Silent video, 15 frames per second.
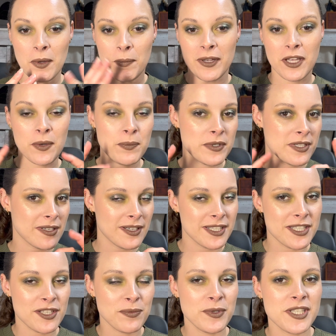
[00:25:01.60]
makeup is a
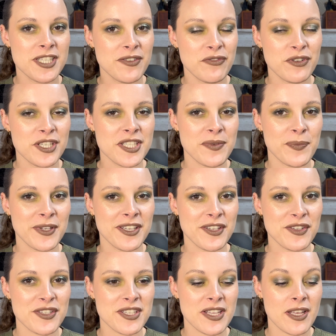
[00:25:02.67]
little bit different
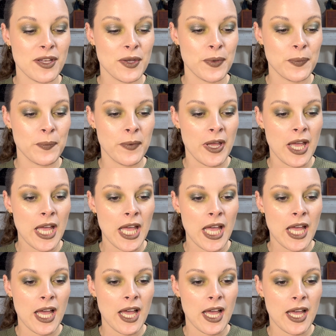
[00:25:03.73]
because
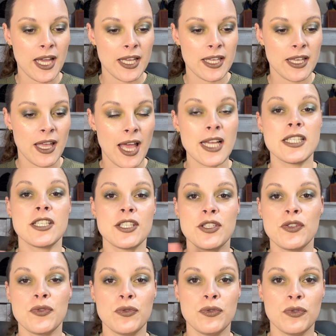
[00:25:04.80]
I had
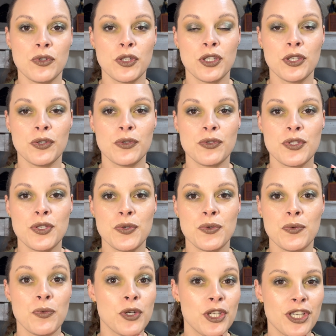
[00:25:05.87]
to go to
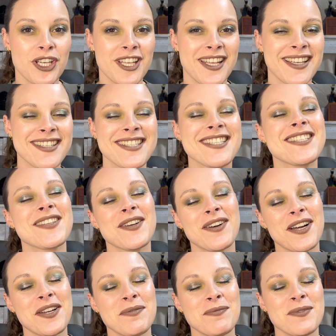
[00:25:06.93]
work, so
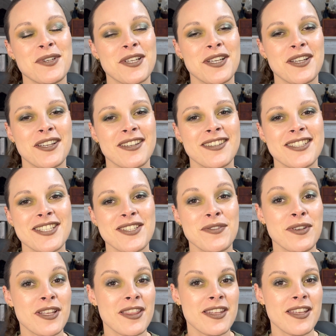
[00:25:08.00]
I'm
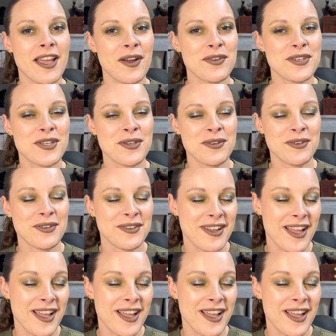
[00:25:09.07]
doing the outro